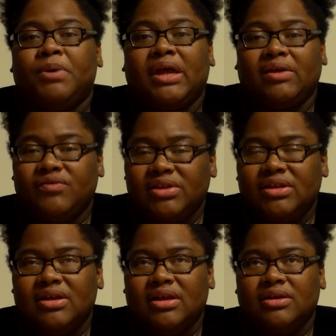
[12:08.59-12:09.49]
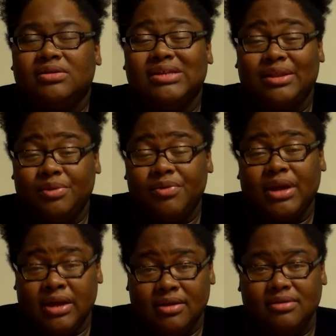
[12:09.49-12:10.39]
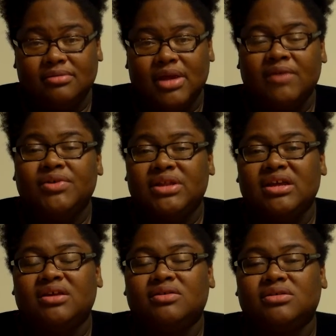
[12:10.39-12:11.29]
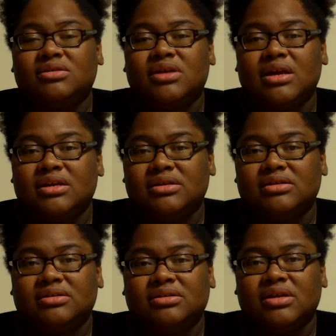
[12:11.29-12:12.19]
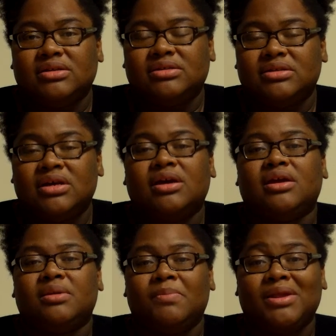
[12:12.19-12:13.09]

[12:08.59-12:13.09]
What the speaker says: but everything else at 3, everything else is done.